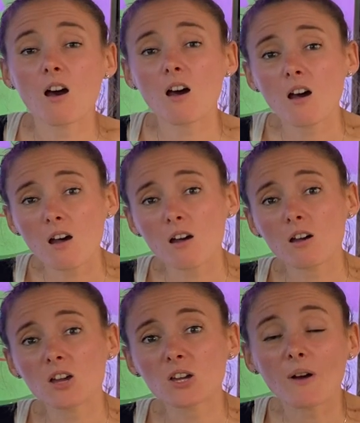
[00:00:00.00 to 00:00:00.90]

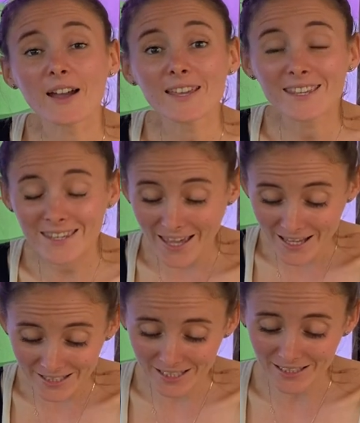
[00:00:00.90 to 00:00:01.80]
Oh, I
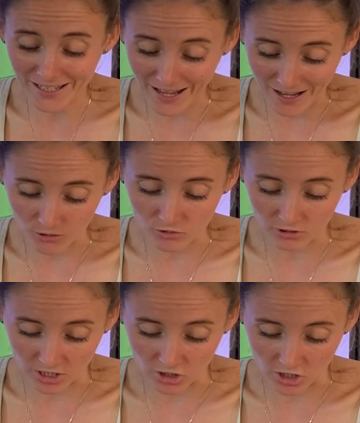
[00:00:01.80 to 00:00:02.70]
get it now,
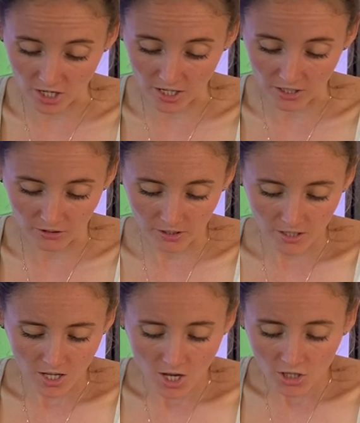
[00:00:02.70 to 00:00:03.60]
nodded Joe.
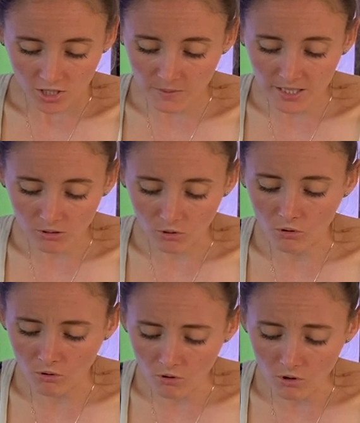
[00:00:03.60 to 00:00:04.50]
So we don't
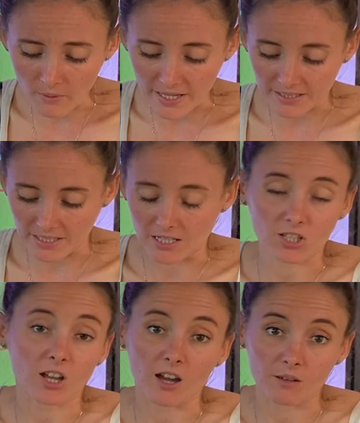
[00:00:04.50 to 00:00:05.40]
always need a
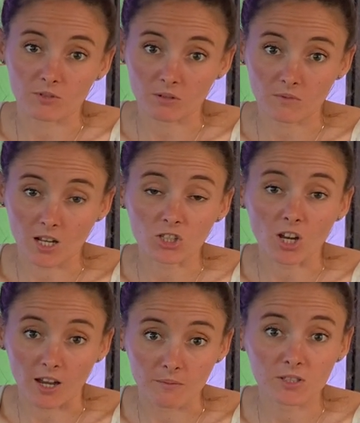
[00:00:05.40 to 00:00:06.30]
chime to, a
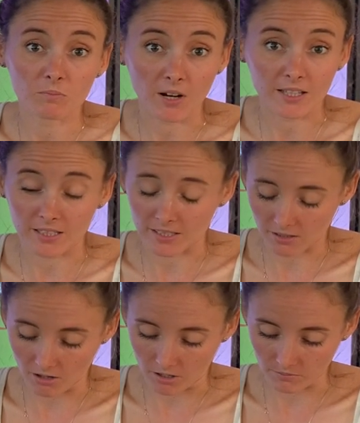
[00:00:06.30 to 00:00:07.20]
chime to practice
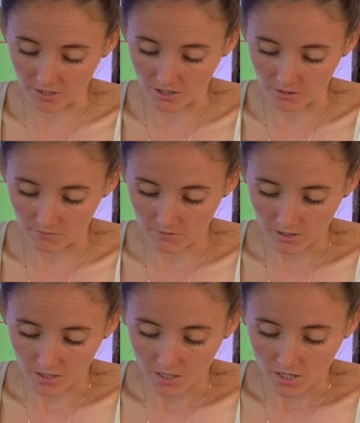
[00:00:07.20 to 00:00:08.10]
calm time.
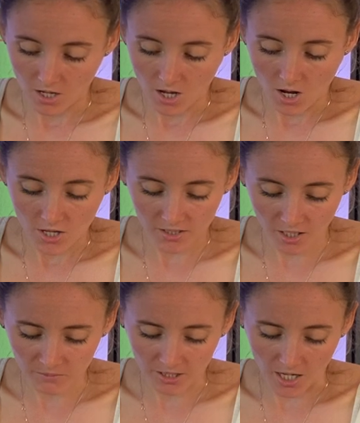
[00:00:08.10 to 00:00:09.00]

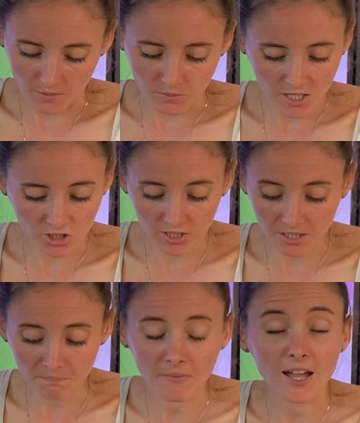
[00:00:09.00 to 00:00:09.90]
Sometimes we can just
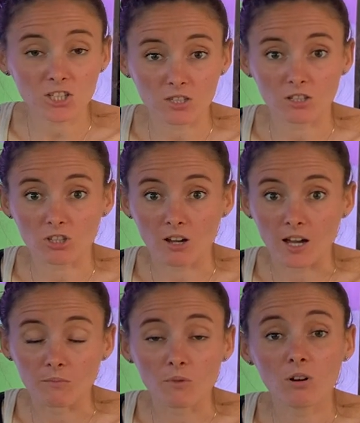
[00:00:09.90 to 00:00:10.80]
imagine the
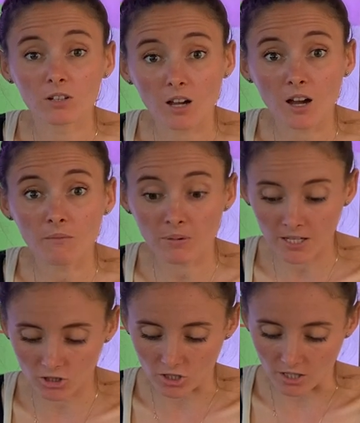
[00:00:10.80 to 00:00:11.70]
chime or a calm
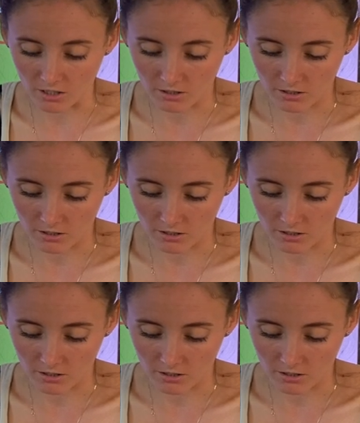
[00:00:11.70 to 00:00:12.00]
picture.